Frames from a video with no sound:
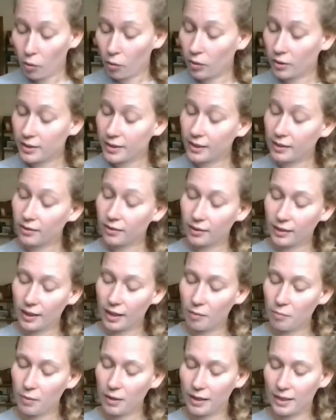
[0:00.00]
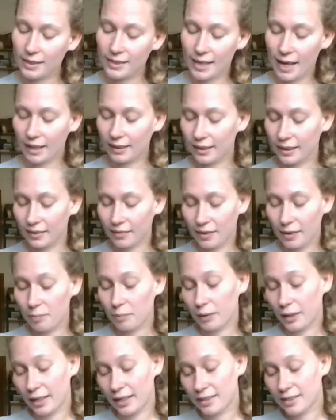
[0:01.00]
or tickled them in exactly the right
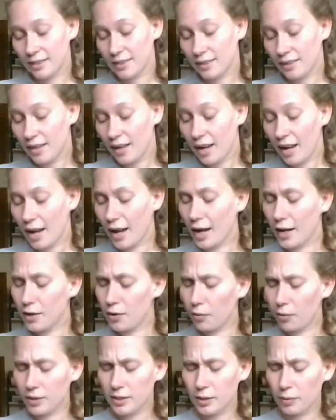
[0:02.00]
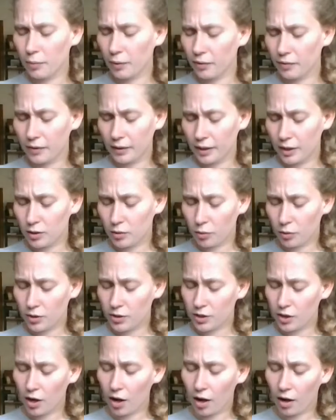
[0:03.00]
place, and doors that weren't really
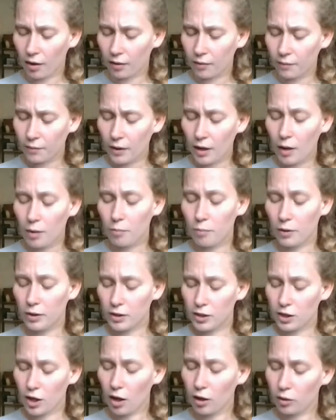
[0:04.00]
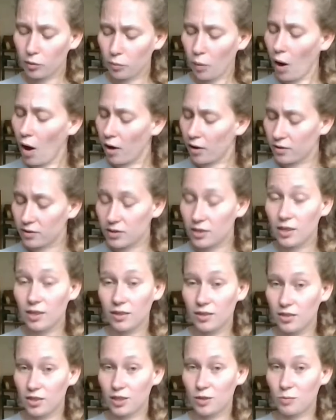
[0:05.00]
doors at all, but solid walls,
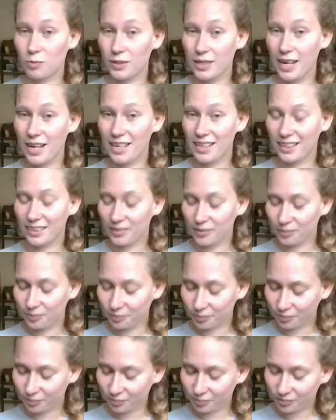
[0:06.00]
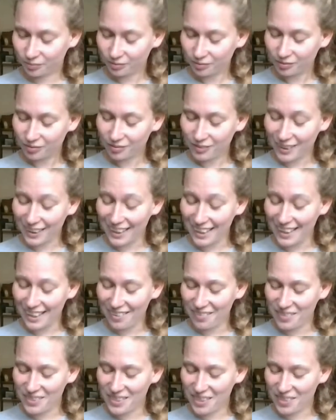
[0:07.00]
just pretending.
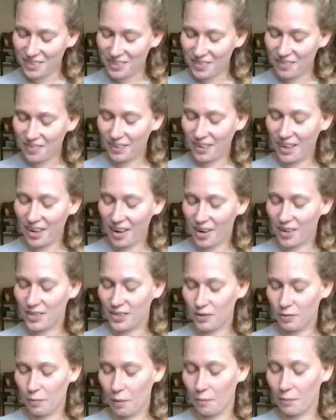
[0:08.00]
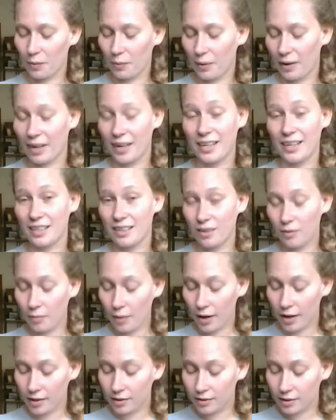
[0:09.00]
It was also very hard to remember where anything
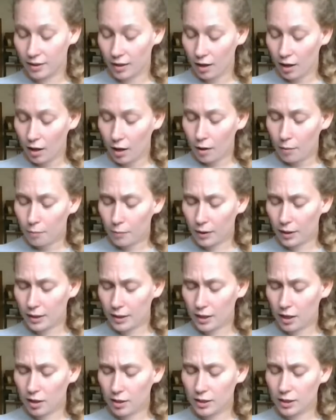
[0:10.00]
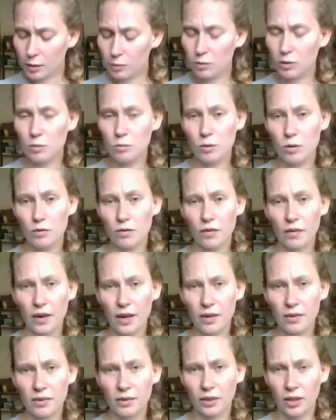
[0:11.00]
was, because it all seemed to move
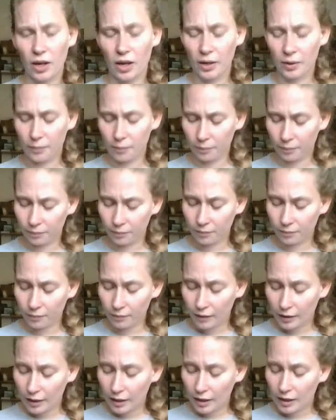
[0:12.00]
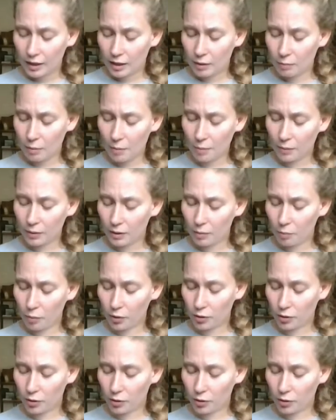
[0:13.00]
around a lot. The people in the